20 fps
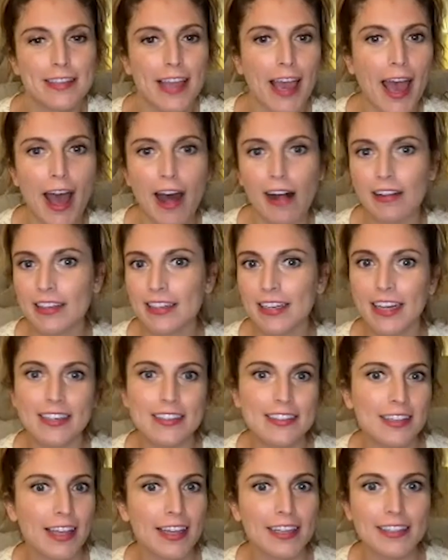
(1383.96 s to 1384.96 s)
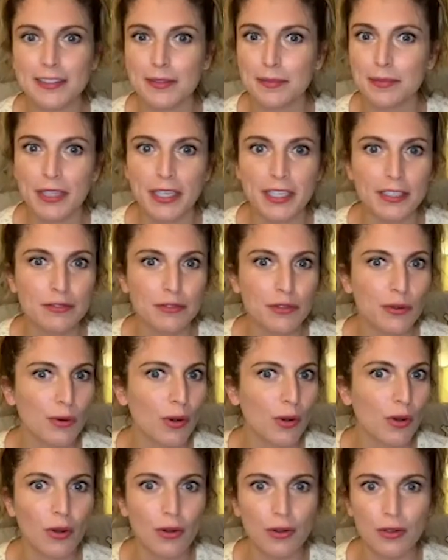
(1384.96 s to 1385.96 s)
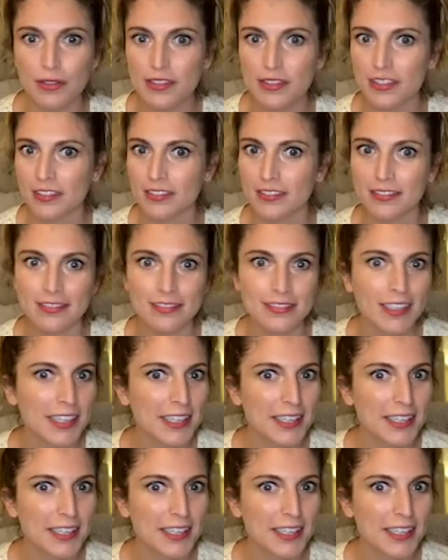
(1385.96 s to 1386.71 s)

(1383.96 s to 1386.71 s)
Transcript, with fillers: gal, and I just like to play different roles. And,